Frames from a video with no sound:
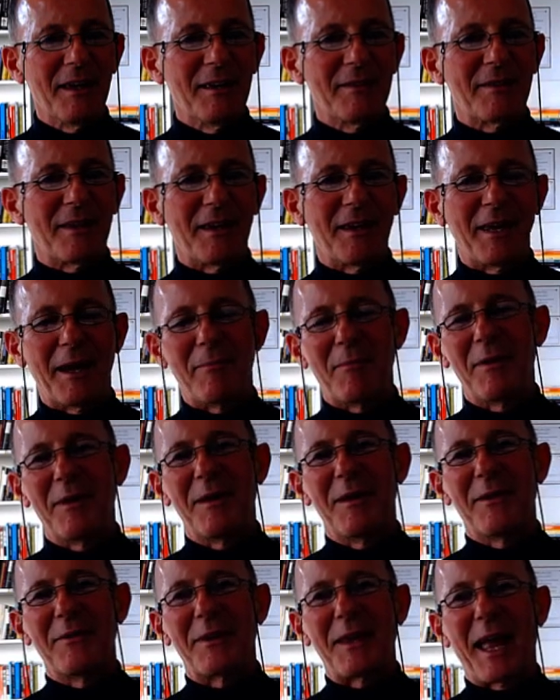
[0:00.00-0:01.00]
the
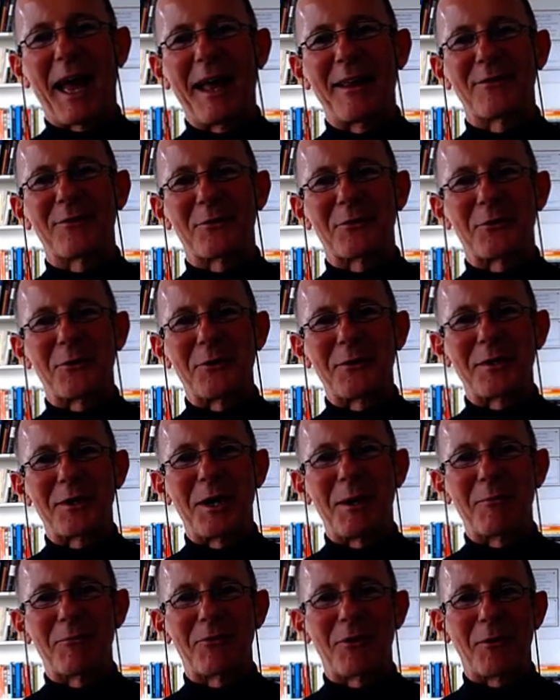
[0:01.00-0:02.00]
answer is going to
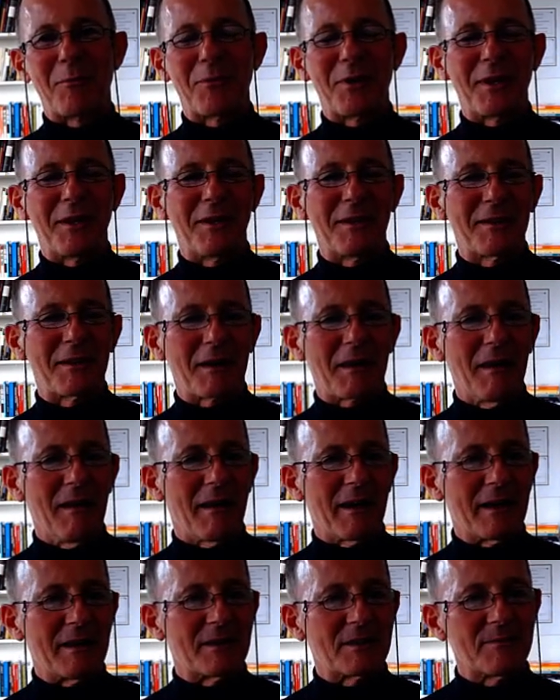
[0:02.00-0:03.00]
come from the
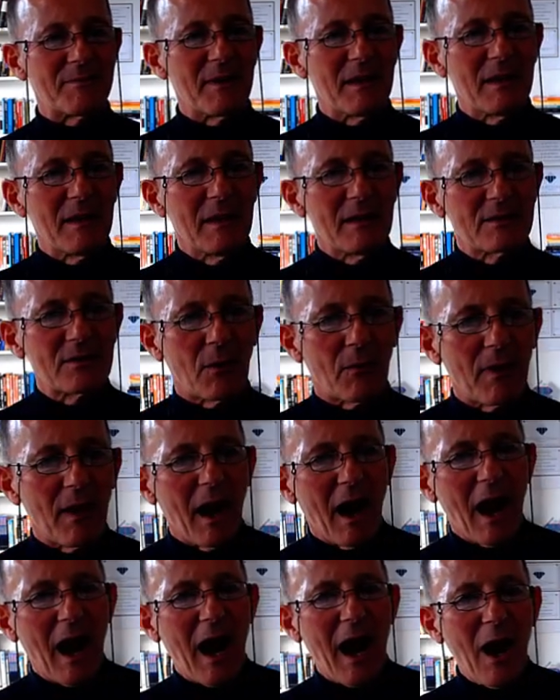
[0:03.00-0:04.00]
client. So,
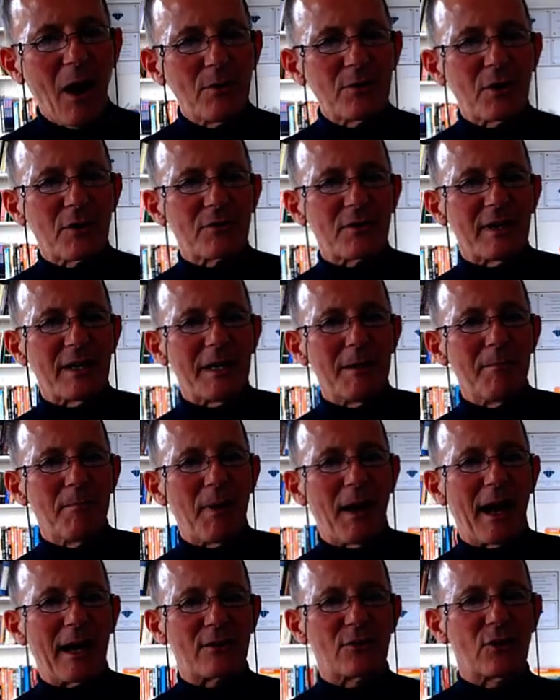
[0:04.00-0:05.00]
how does it
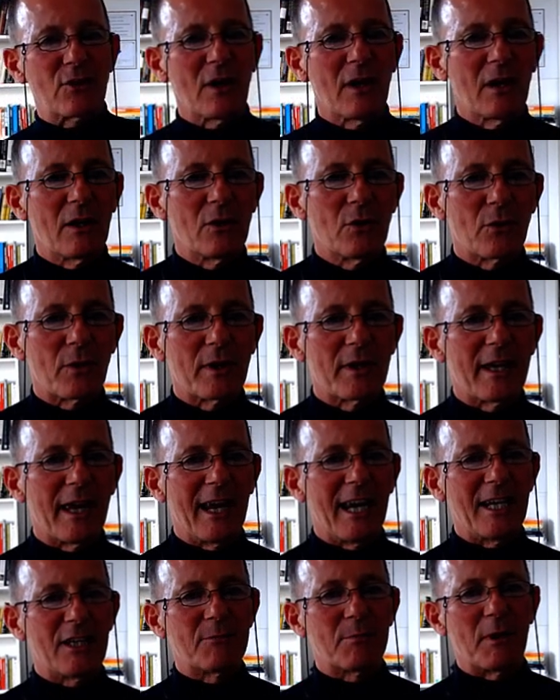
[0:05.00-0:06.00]
impact your
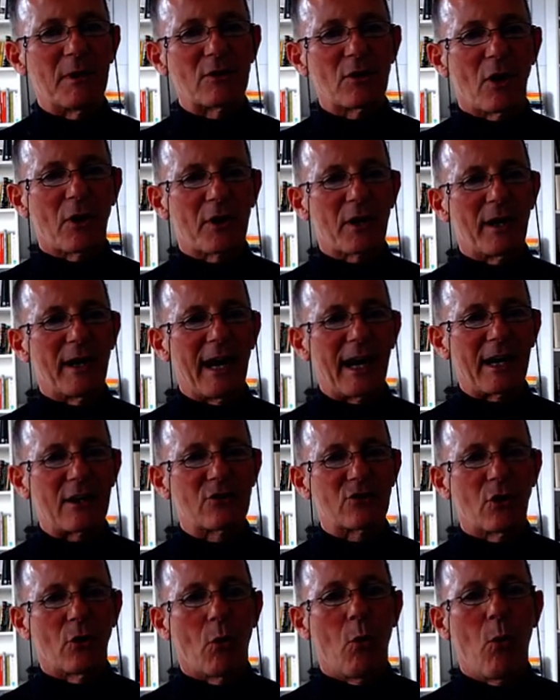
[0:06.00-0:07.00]
engagement or
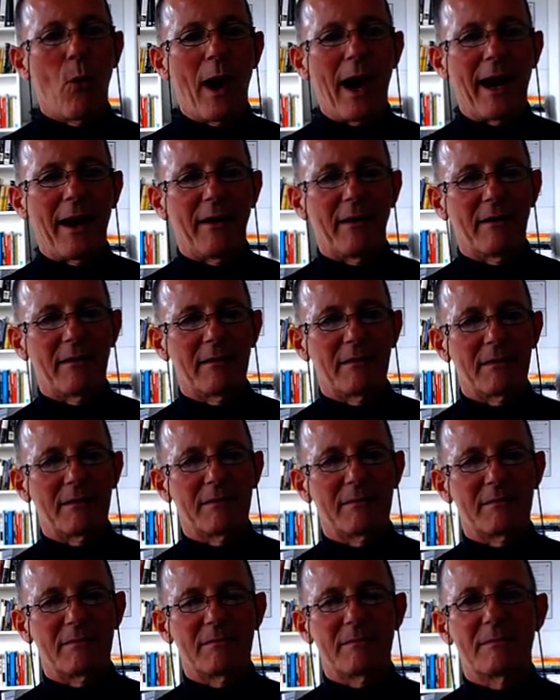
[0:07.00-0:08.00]
connection when?
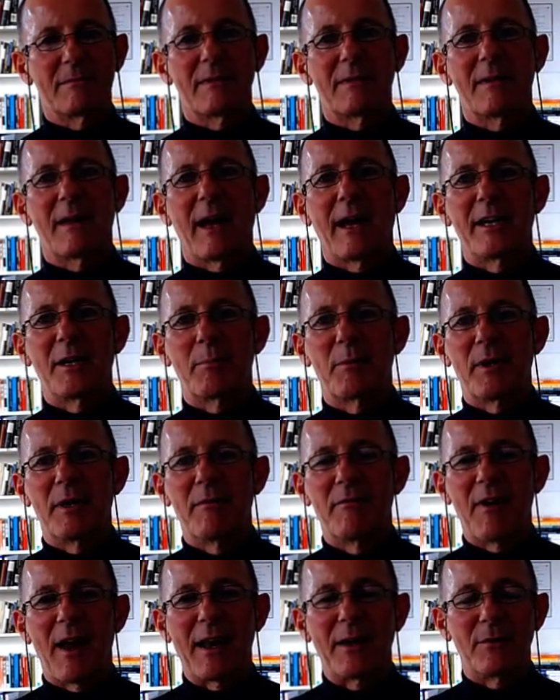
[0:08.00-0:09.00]
And you put in a
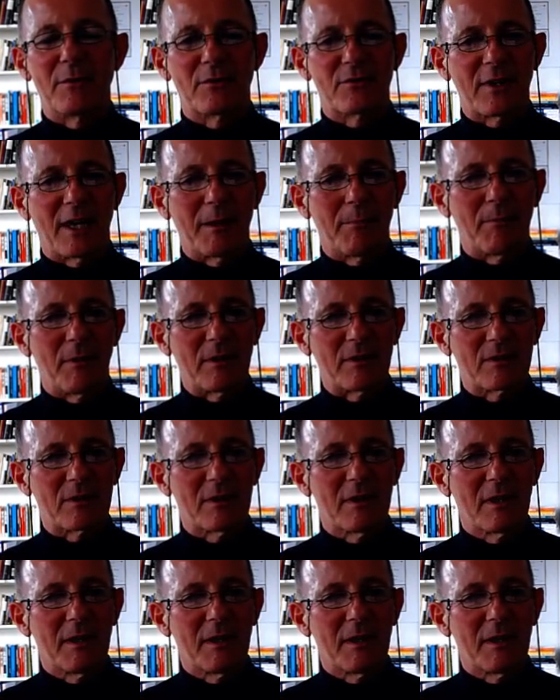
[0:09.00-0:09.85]
value statement.